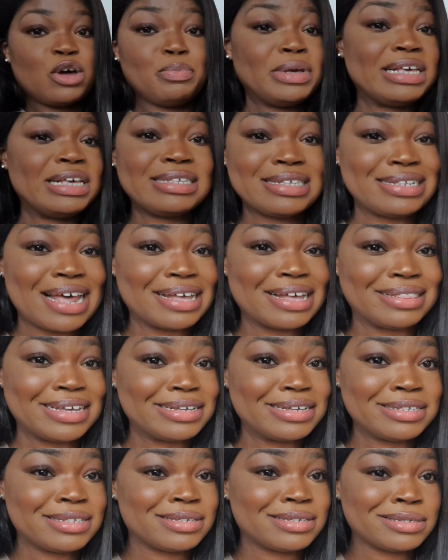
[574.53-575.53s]
pieces like
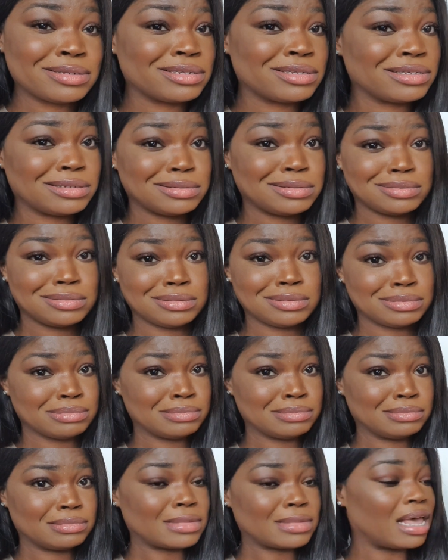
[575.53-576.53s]
this, because
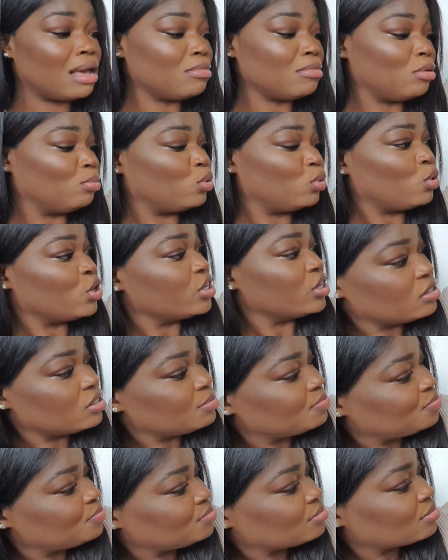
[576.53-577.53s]
I'm on board.
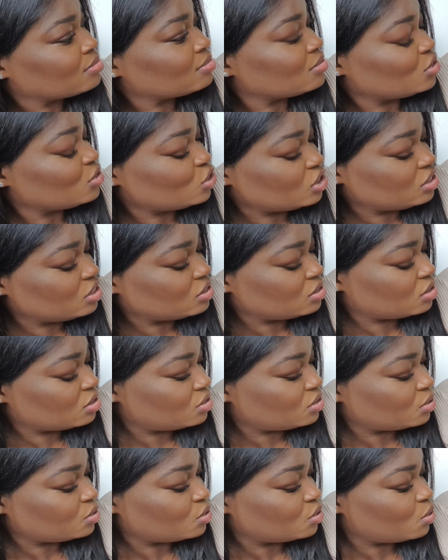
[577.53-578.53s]
She is
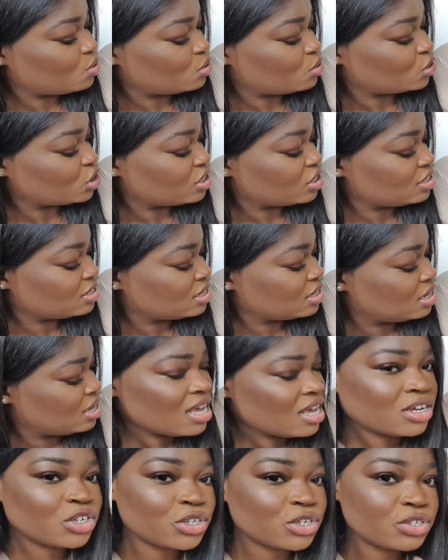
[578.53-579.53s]
so gorgeous.
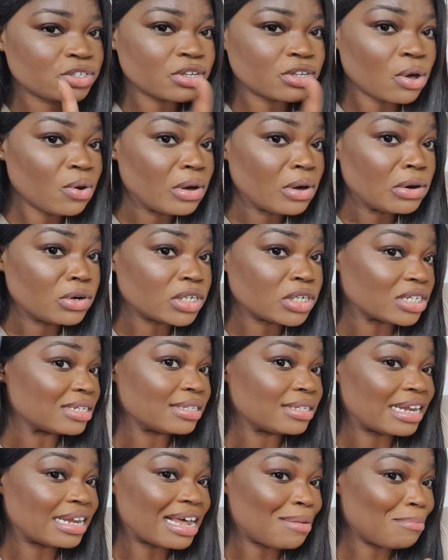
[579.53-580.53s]
She's so gorgeous
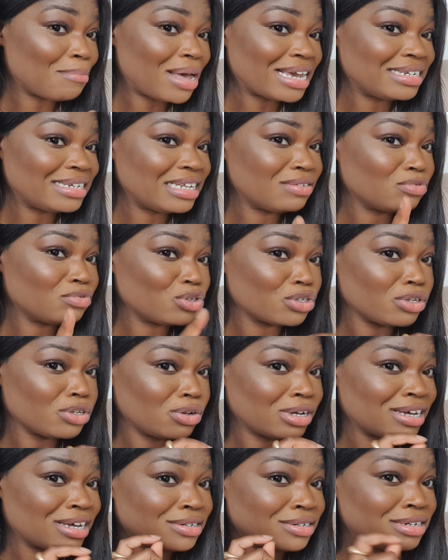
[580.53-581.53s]
that I might even just
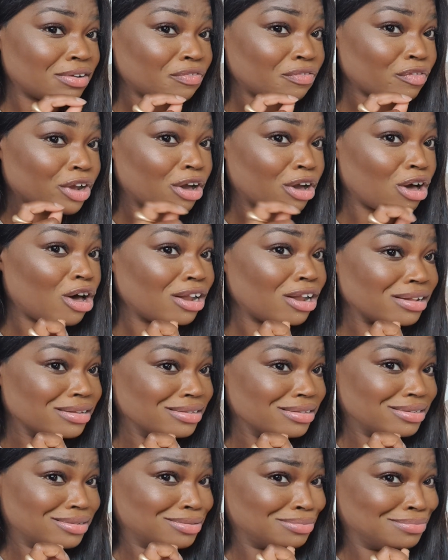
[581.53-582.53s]
look at different
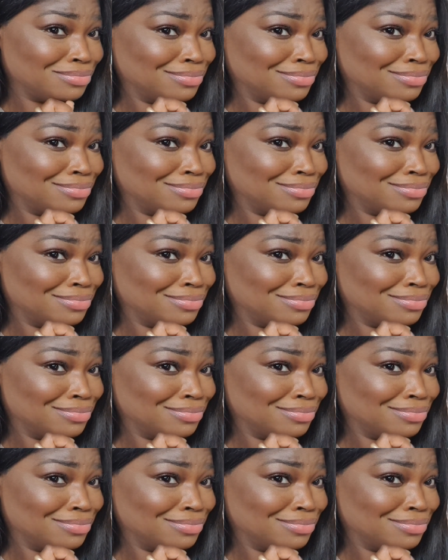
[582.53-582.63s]
colors,